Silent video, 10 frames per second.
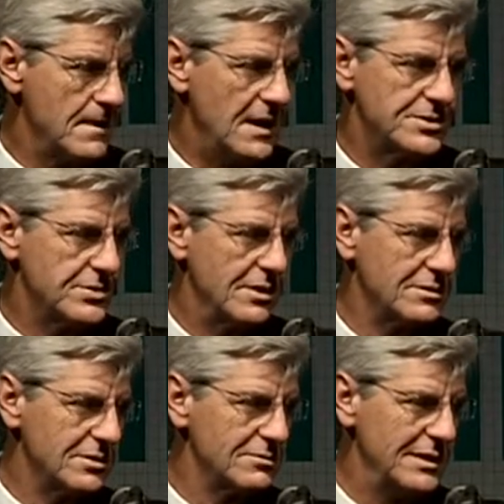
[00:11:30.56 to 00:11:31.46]
I
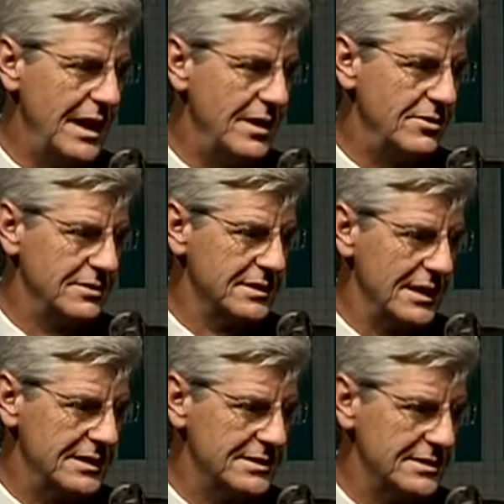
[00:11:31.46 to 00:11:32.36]
struggled with that during the
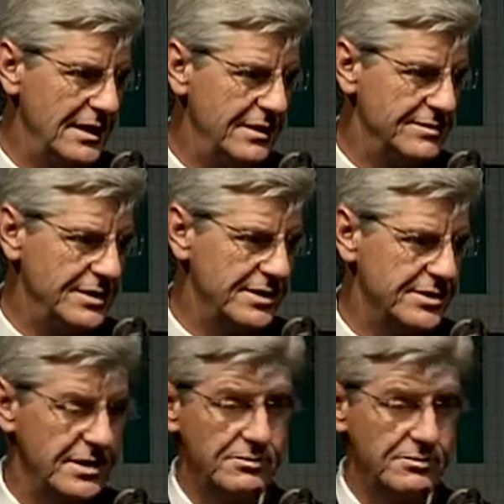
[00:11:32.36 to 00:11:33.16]
legislative session.